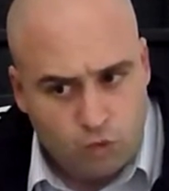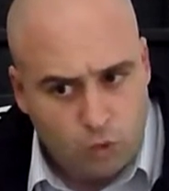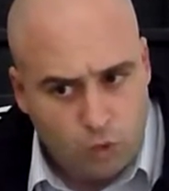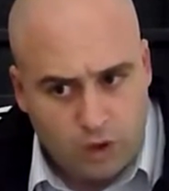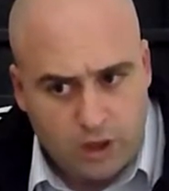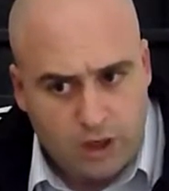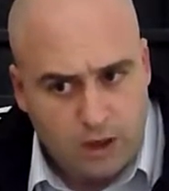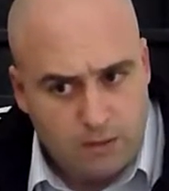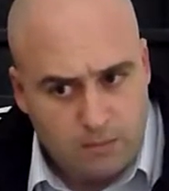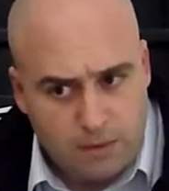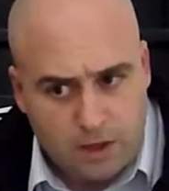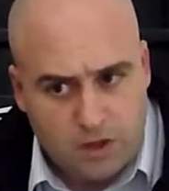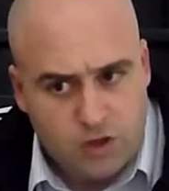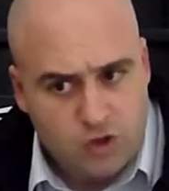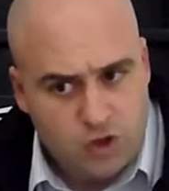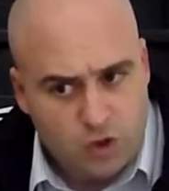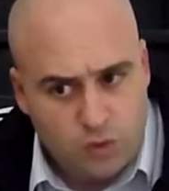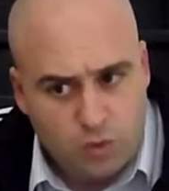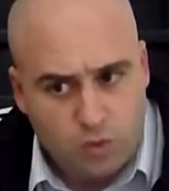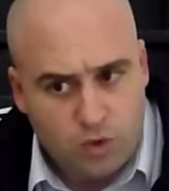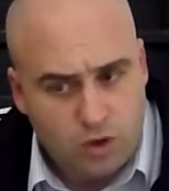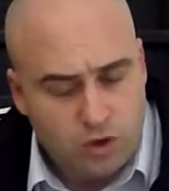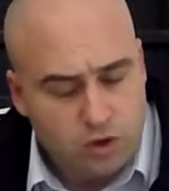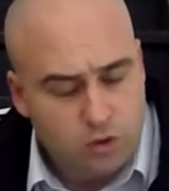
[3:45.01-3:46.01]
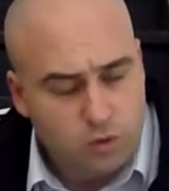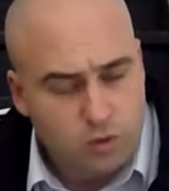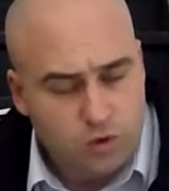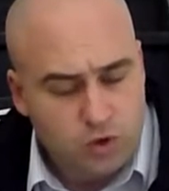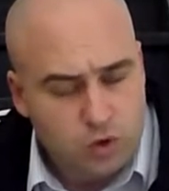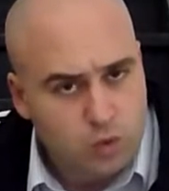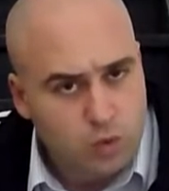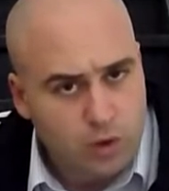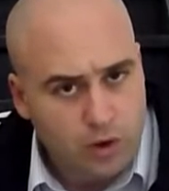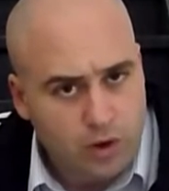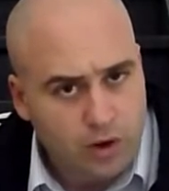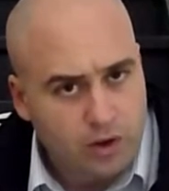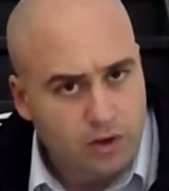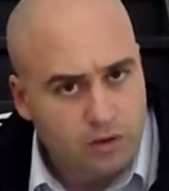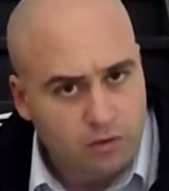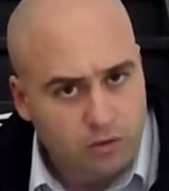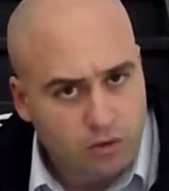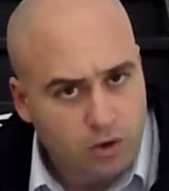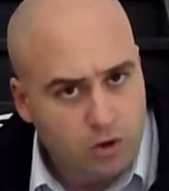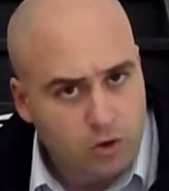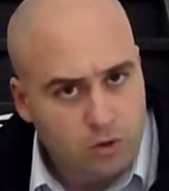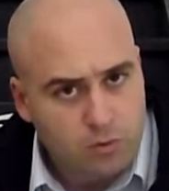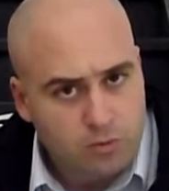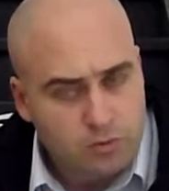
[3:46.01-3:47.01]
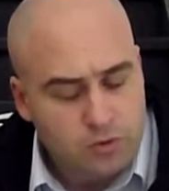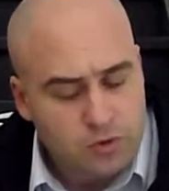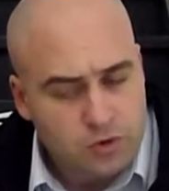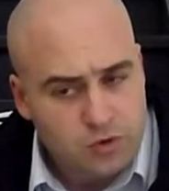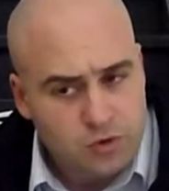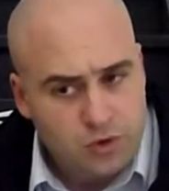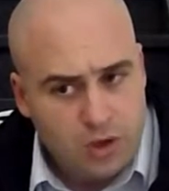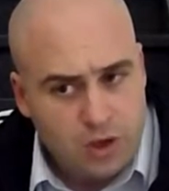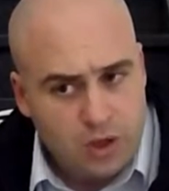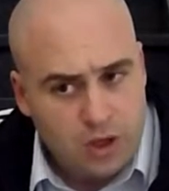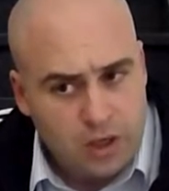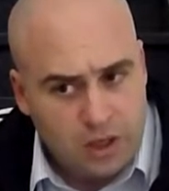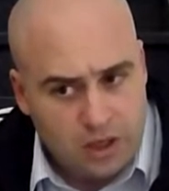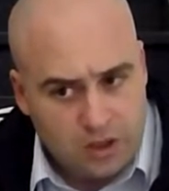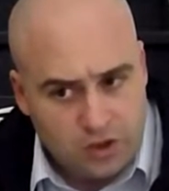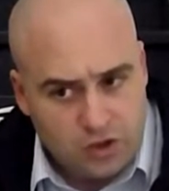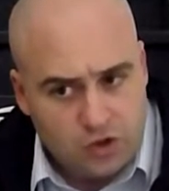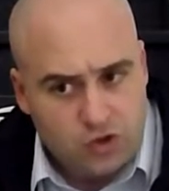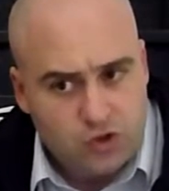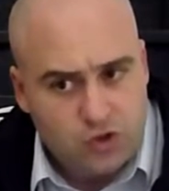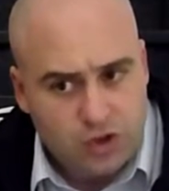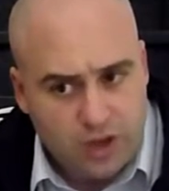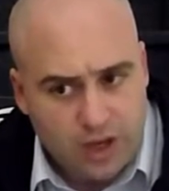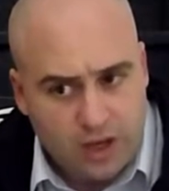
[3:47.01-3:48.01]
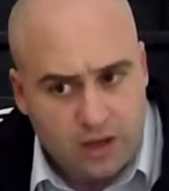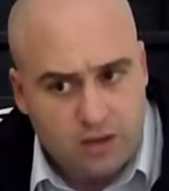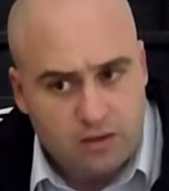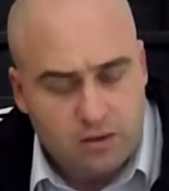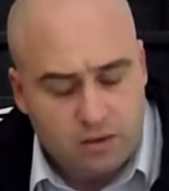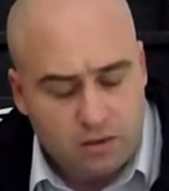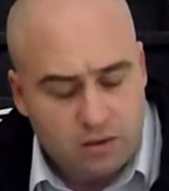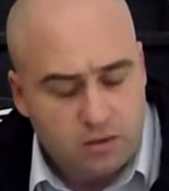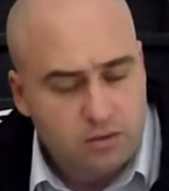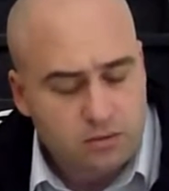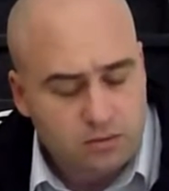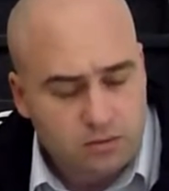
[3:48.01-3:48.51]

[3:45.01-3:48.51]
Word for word: when I met someone who was wearing the robes, instead